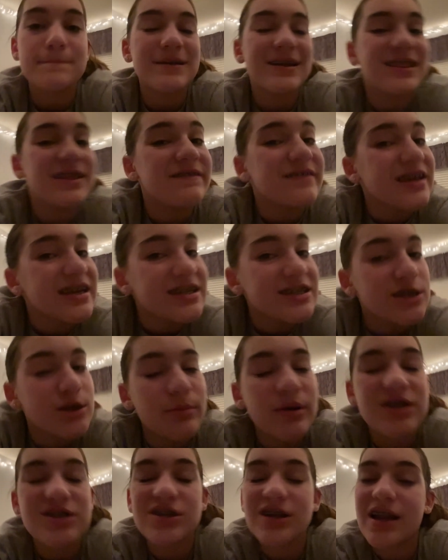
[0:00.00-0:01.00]
love you guys so
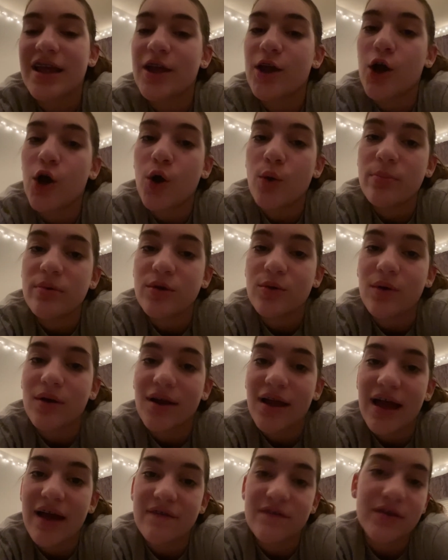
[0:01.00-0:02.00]
much, and I hope you are
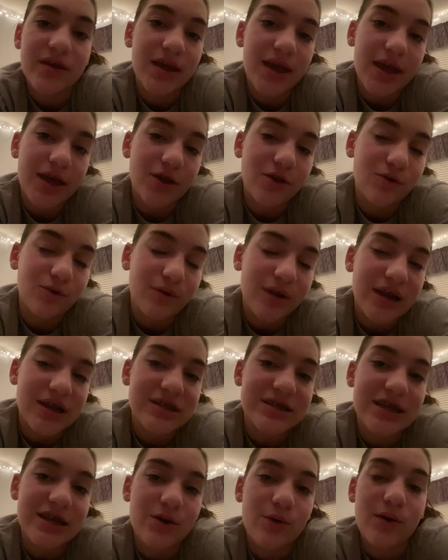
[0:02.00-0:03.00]
having a great
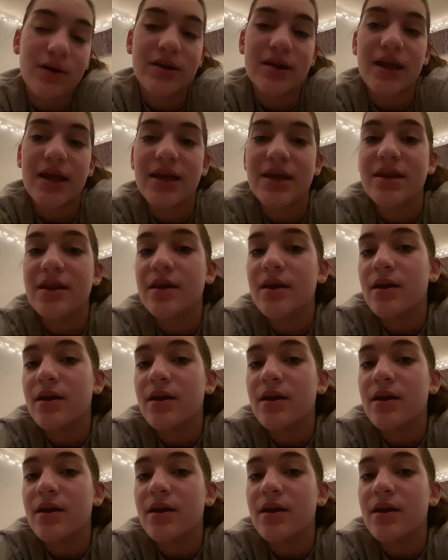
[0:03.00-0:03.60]
day or night